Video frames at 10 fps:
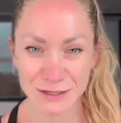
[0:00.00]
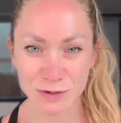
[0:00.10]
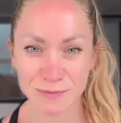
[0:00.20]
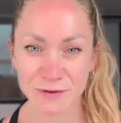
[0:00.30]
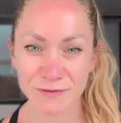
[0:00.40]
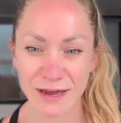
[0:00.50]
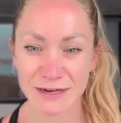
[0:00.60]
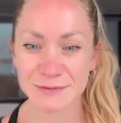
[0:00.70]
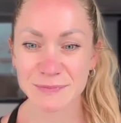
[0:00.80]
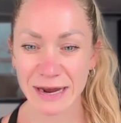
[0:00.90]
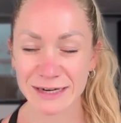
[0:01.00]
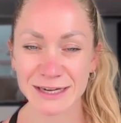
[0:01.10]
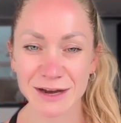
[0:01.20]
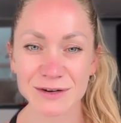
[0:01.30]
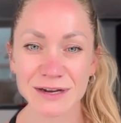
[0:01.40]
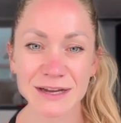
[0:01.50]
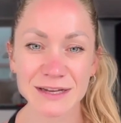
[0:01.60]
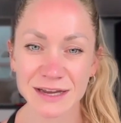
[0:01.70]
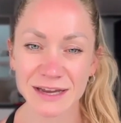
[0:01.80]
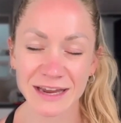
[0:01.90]
strip the fat back down
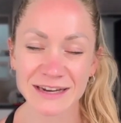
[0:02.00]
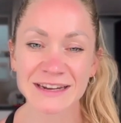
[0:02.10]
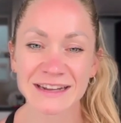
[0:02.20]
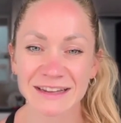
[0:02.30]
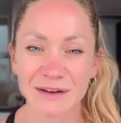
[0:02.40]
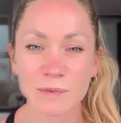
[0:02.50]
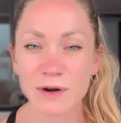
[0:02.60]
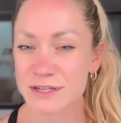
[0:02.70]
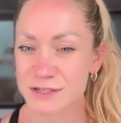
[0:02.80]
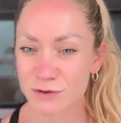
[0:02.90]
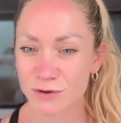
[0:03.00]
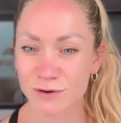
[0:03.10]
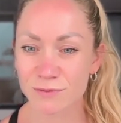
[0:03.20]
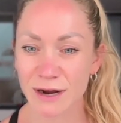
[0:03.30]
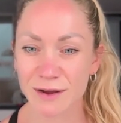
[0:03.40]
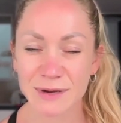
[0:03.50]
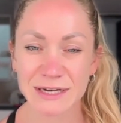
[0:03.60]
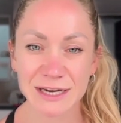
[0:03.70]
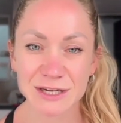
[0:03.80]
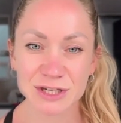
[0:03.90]
again. What is your
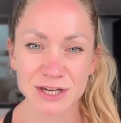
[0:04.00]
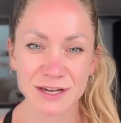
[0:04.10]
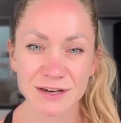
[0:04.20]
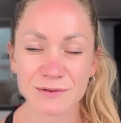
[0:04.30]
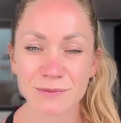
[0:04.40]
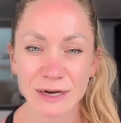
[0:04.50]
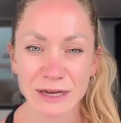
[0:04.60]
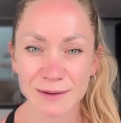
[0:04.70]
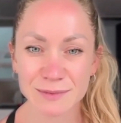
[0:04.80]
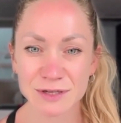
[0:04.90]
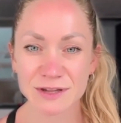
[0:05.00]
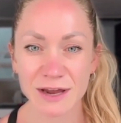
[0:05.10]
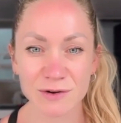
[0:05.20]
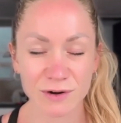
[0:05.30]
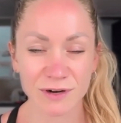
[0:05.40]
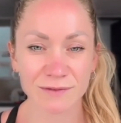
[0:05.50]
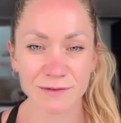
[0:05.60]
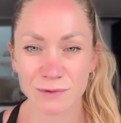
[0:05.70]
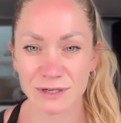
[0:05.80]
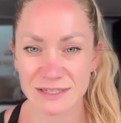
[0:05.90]
recommendation when it comes to that, or
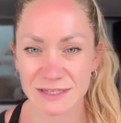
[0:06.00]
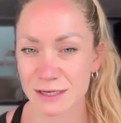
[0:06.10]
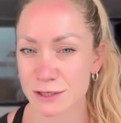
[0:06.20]
even what does the